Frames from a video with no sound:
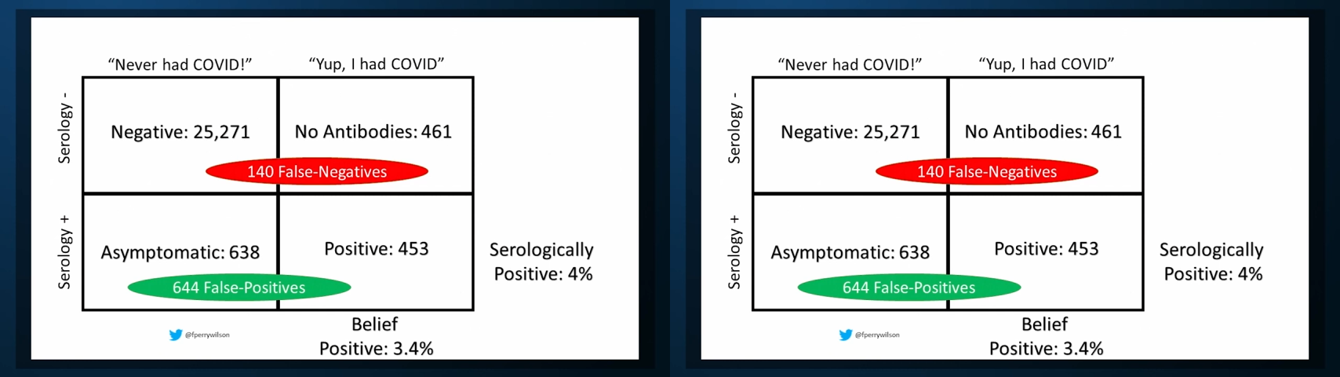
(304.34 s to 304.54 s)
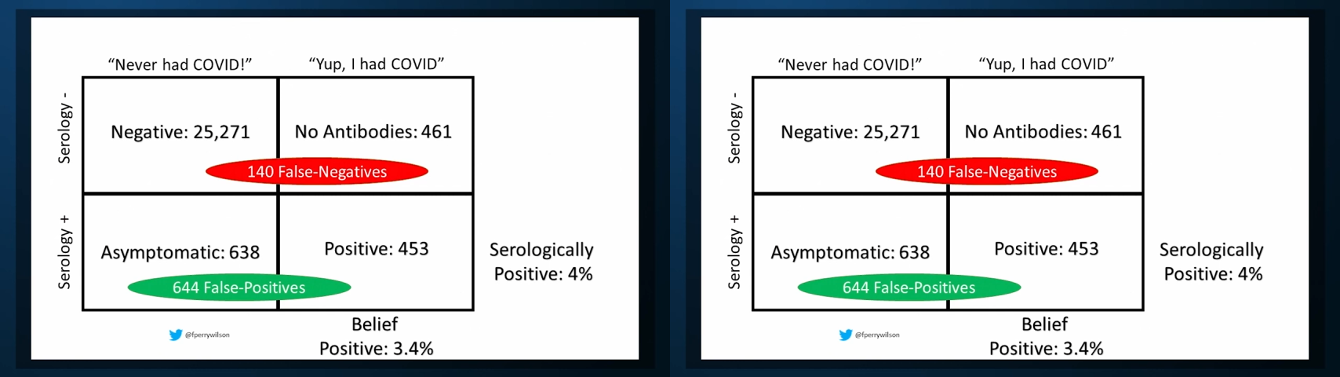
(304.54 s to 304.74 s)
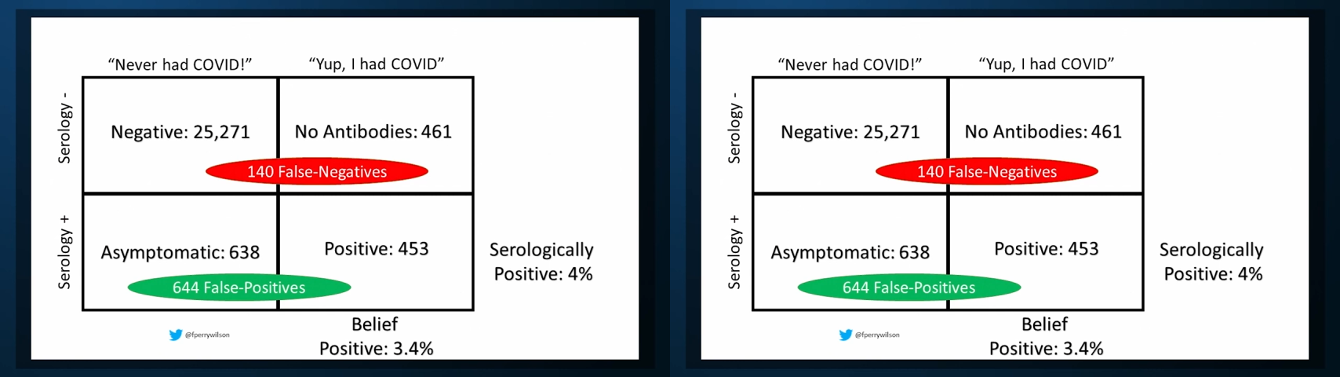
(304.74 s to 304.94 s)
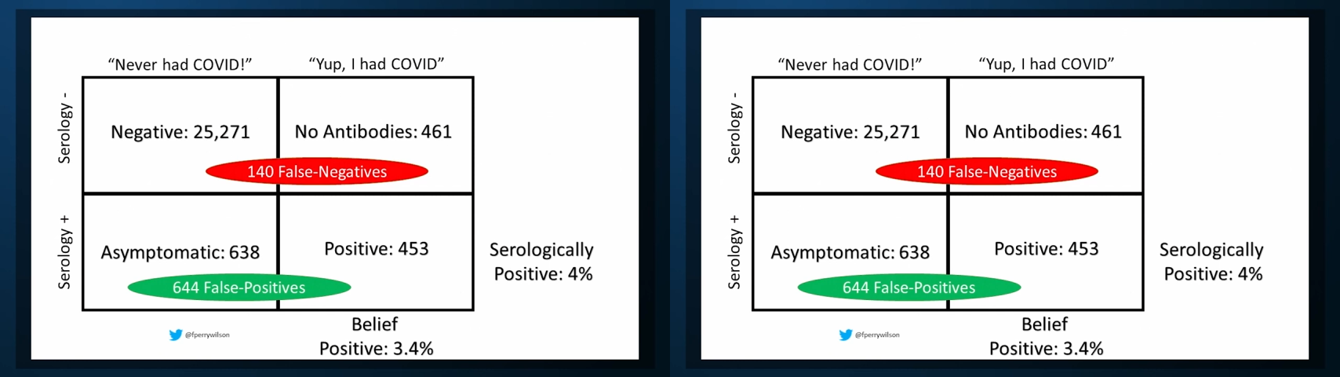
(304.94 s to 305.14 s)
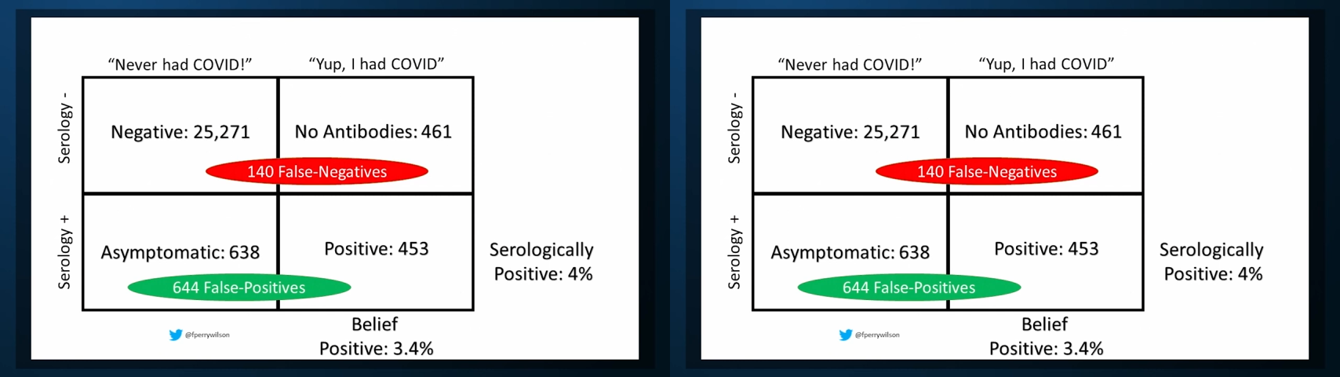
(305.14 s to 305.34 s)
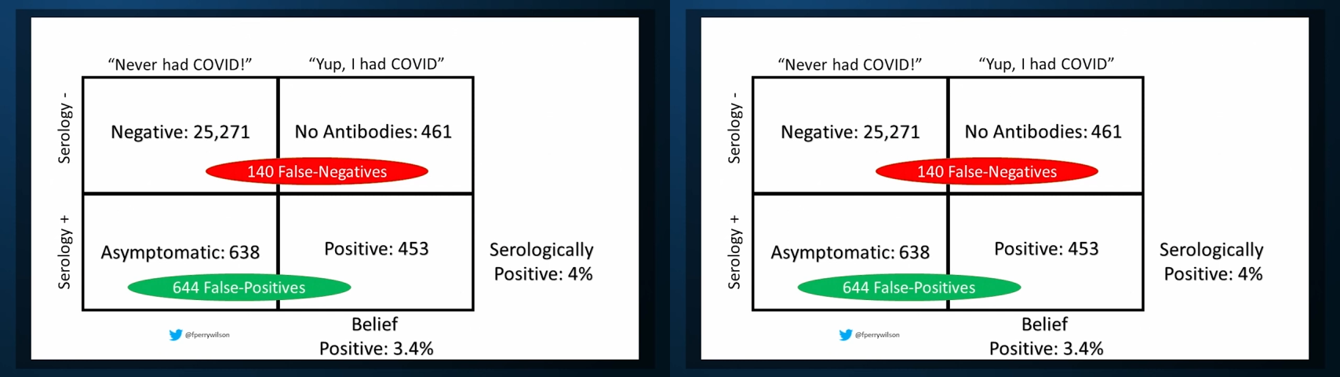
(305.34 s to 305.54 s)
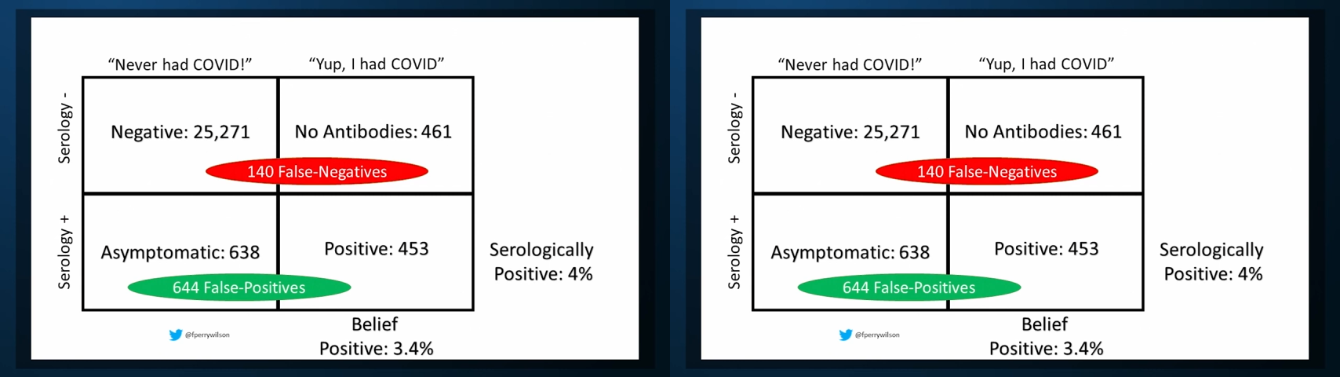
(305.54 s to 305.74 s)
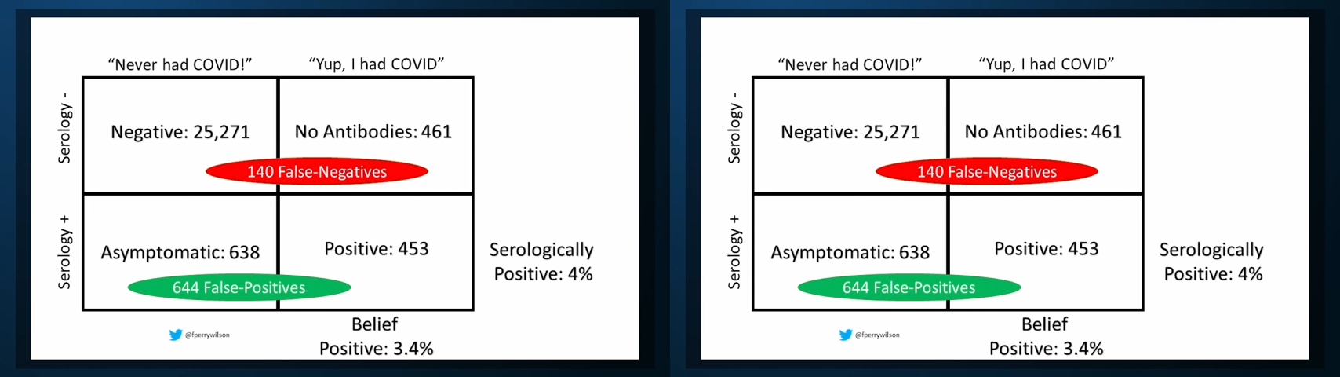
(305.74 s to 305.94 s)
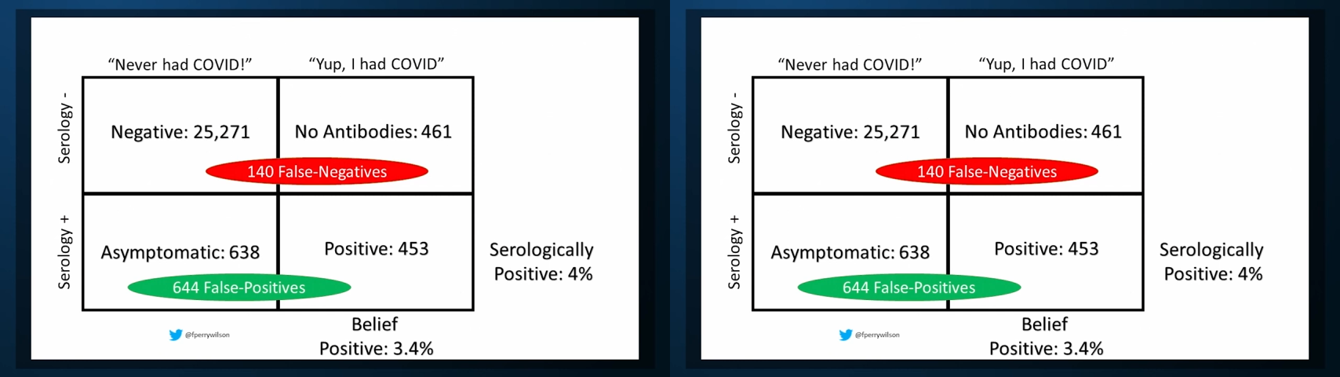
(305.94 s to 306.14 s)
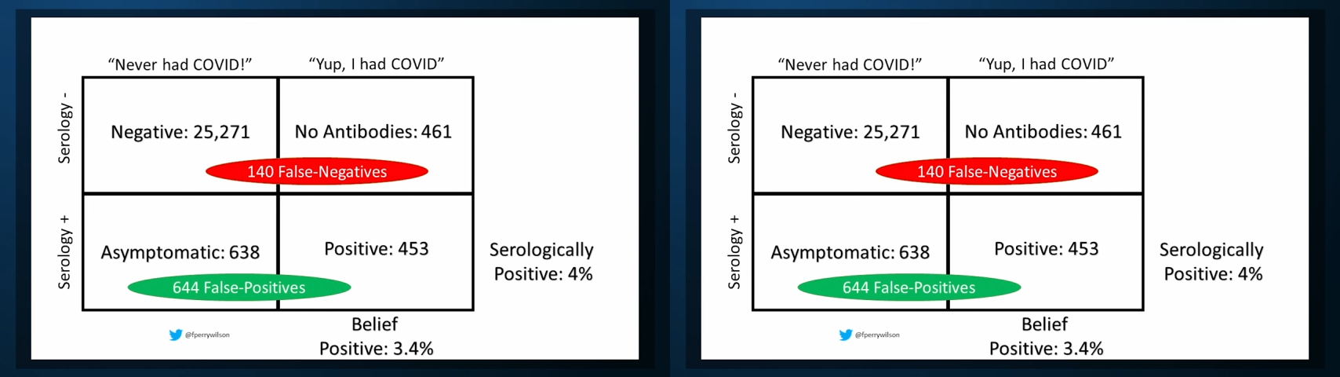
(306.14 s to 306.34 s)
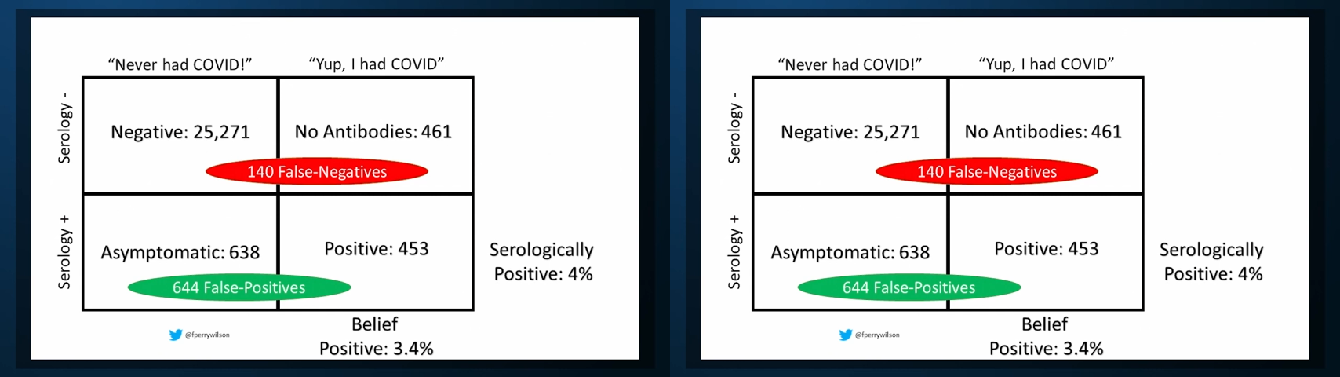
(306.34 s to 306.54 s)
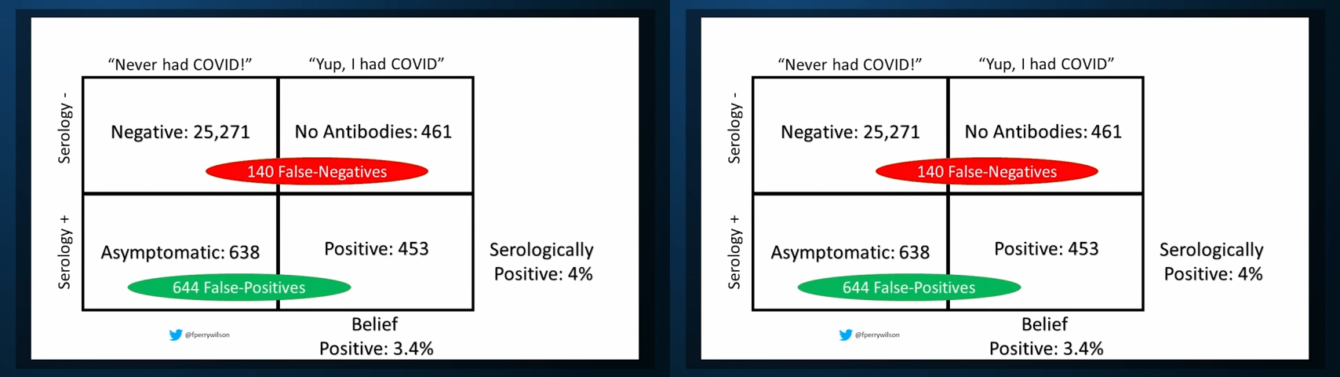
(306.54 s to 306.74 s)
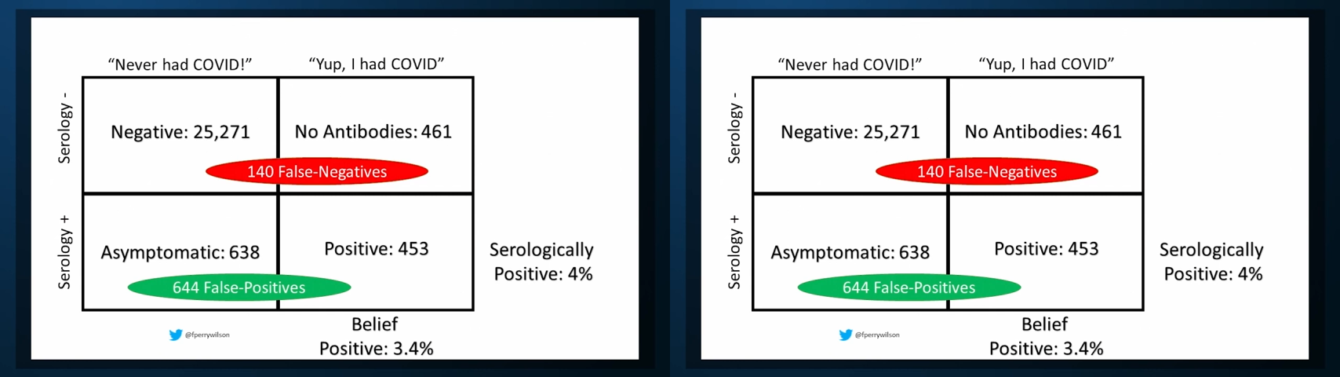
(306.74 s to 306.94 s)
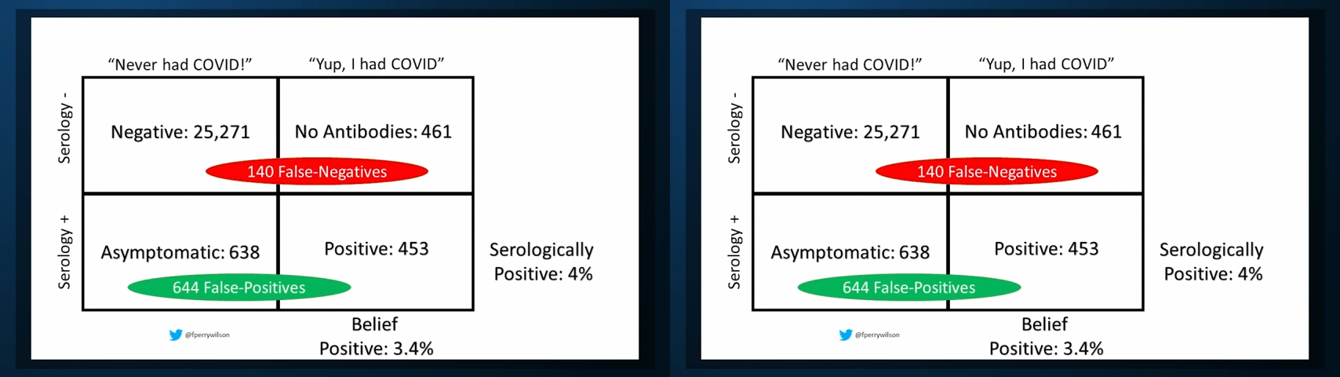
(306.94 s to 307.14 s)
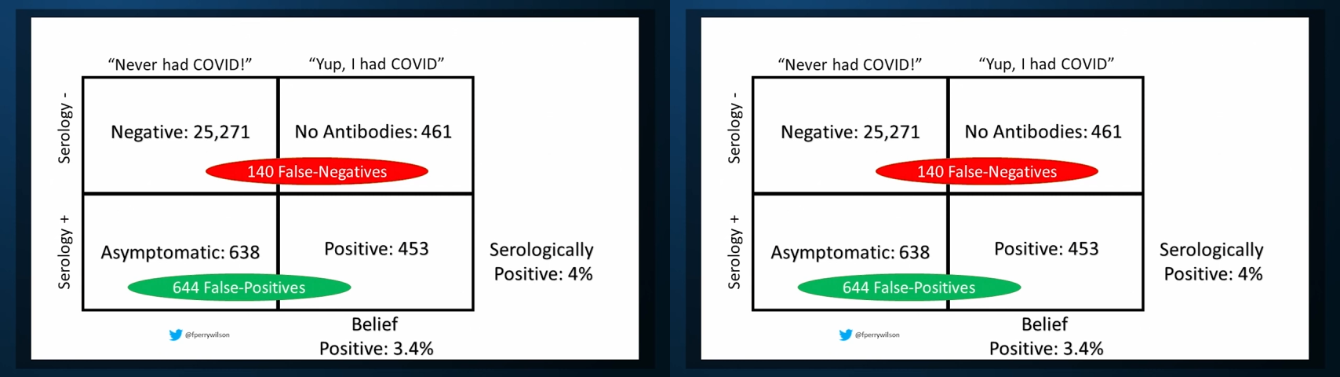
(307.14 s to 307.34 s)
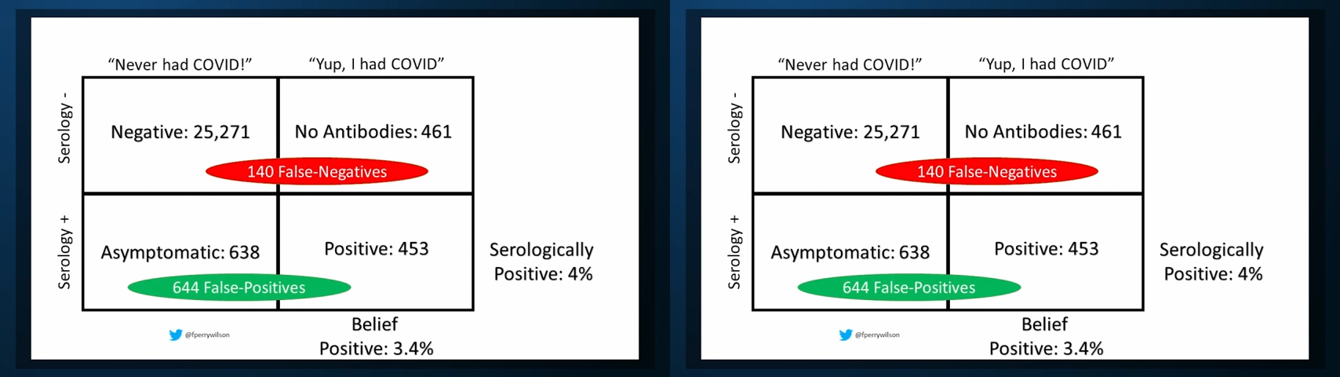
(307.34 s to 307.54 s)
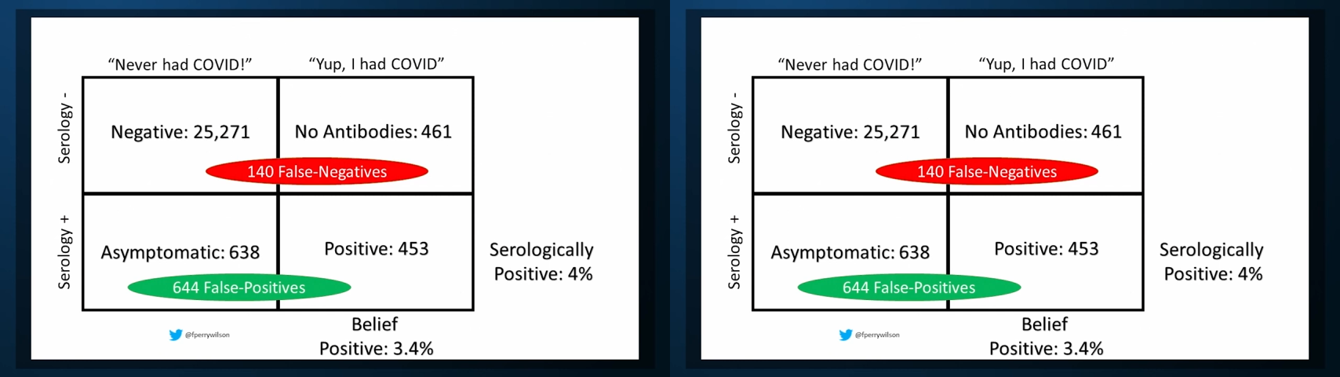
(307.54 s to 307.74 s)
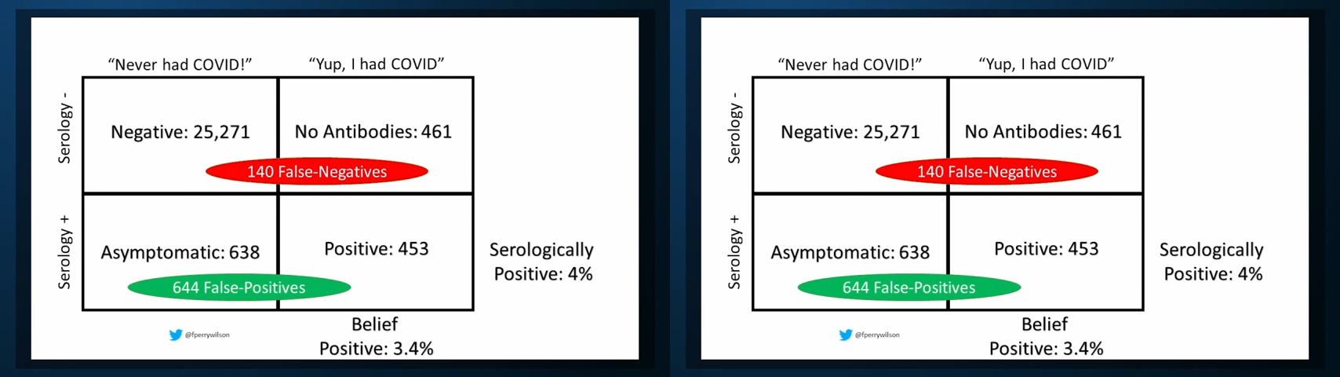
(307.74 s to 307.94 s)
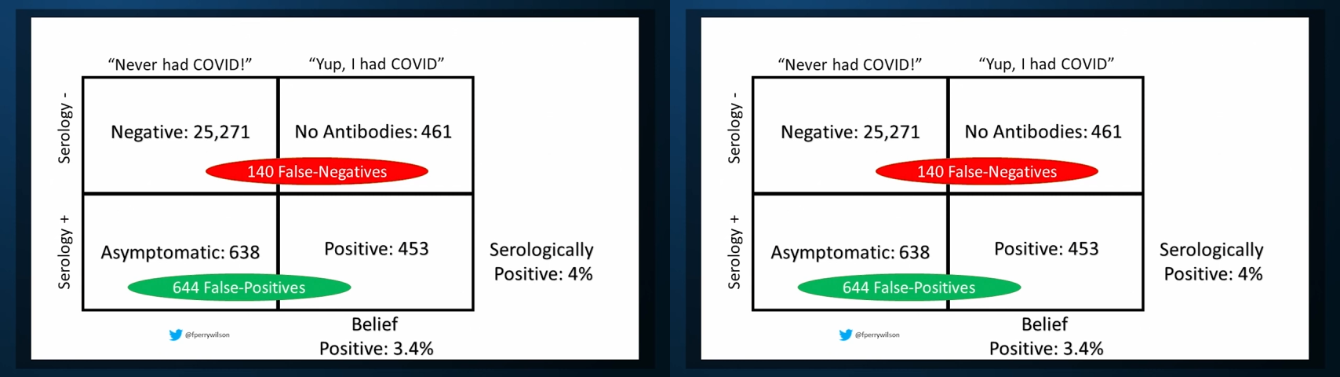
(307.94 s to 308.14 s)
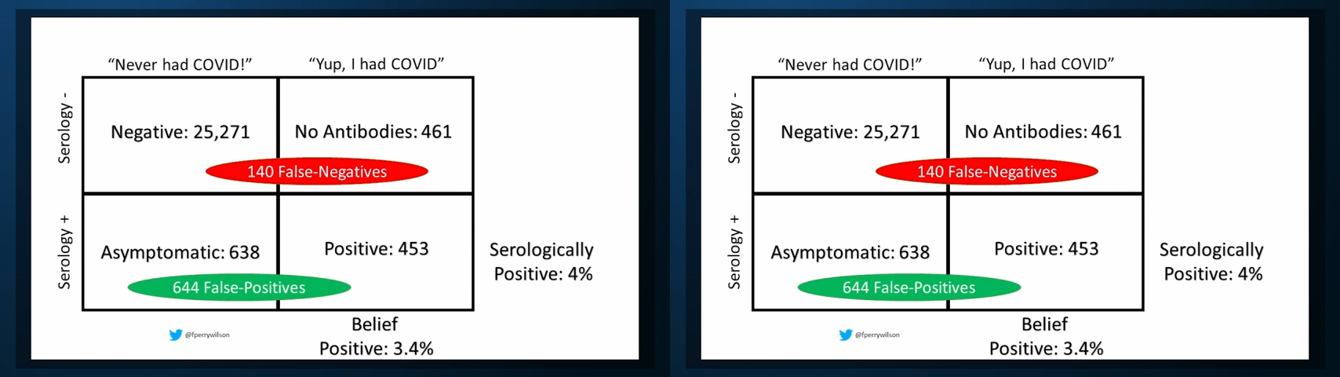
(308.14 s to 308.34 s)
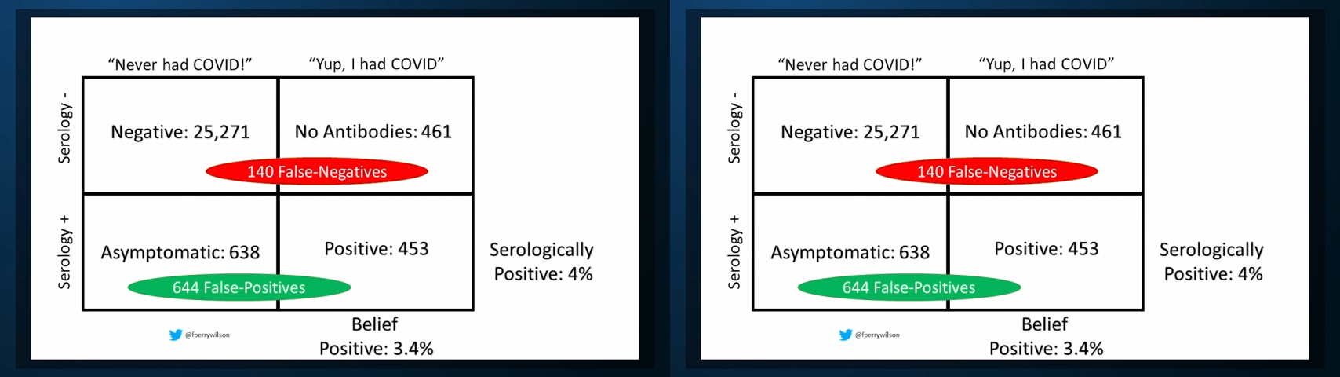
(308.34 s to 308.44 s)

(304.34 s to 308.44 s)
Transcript: (no speaker visible)